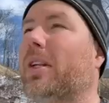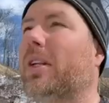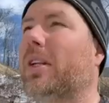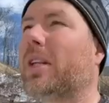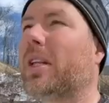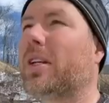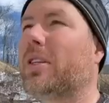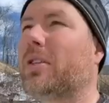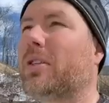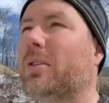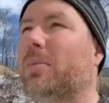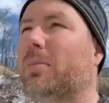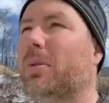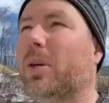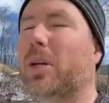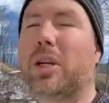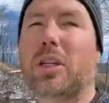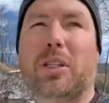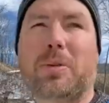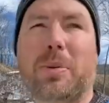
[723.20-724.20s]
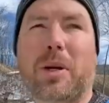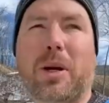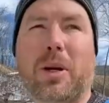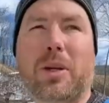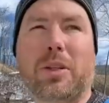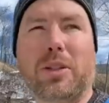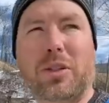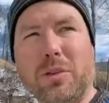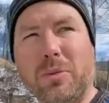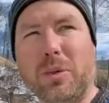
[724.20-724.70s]
unless you're pretty
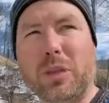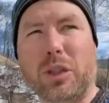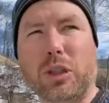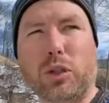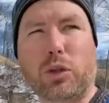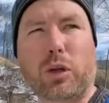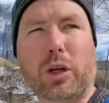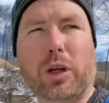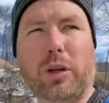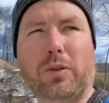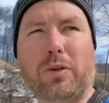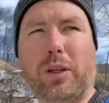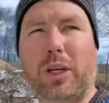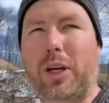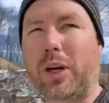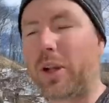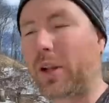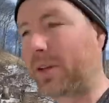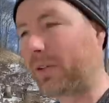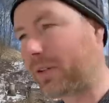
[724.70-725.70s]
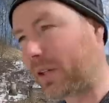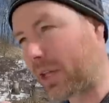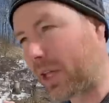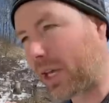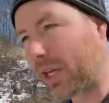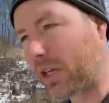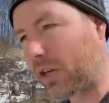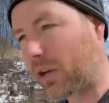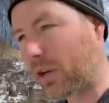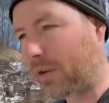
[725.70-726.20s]
experienced with the trigger feel and feel
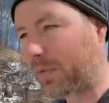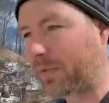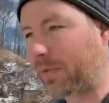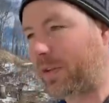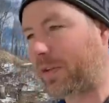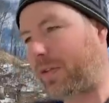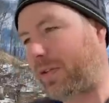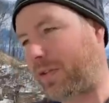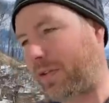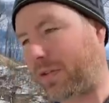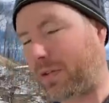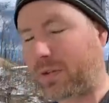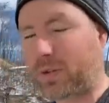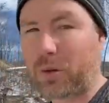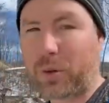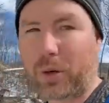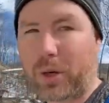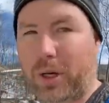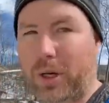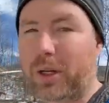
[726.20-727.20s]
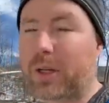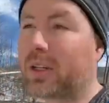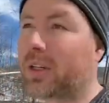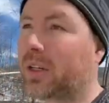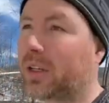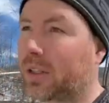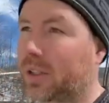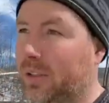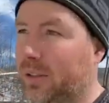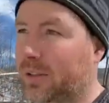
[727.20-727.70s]
like you can sort of
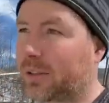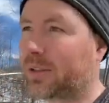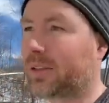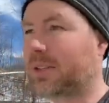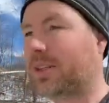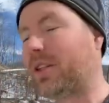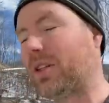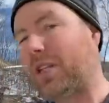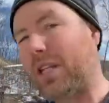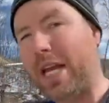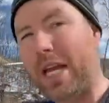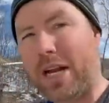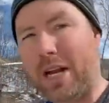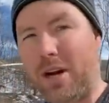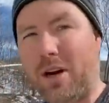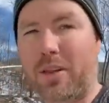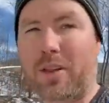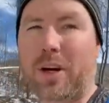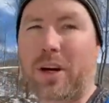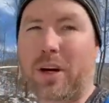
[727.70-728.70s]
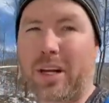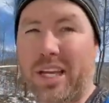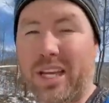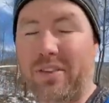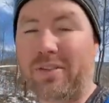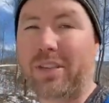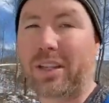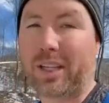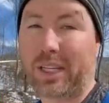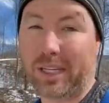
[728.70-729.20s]
lay it on there
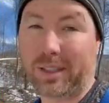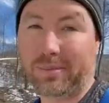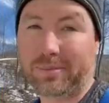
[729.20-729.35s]
evenly